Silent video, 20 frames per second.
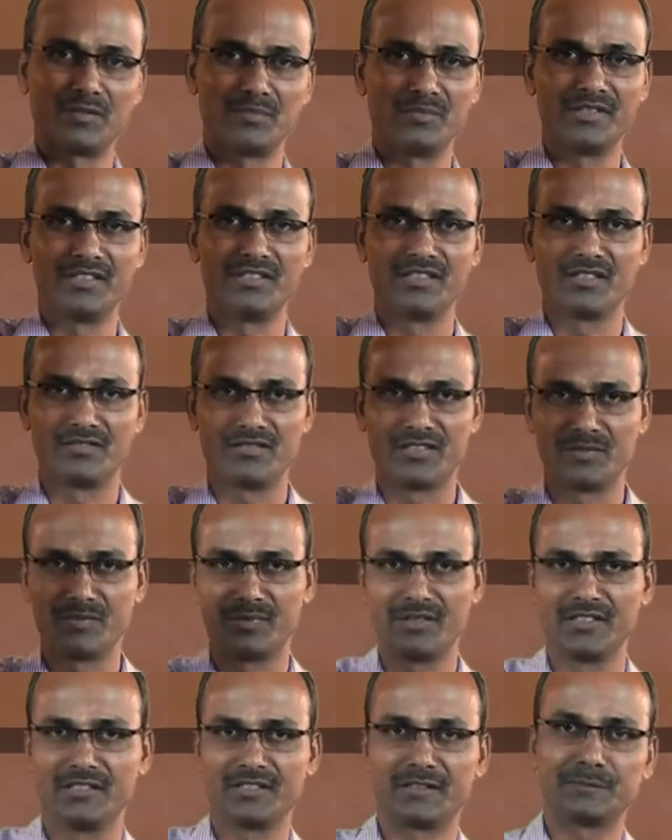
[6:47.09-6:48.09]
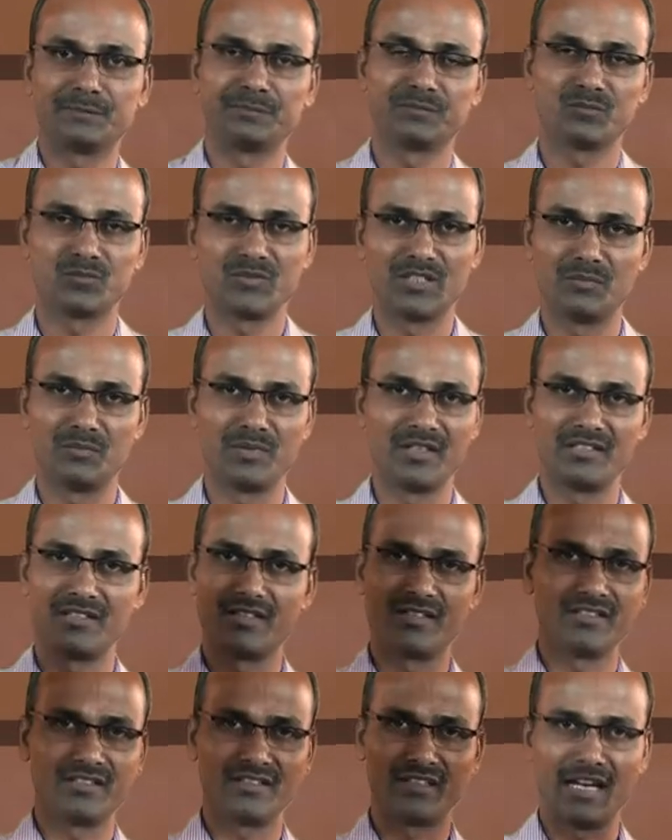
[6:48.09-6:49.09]
the
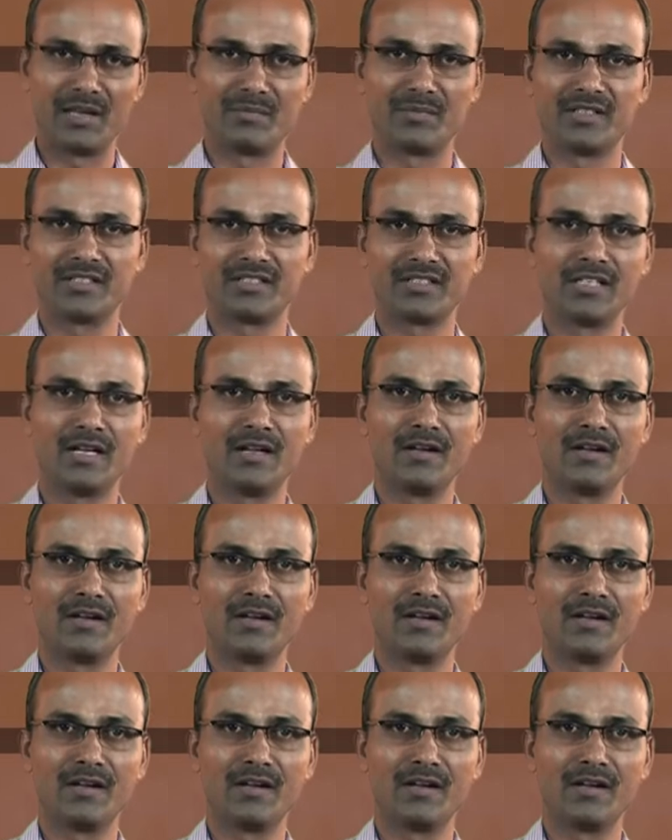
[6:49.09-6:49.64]
pleasant climate.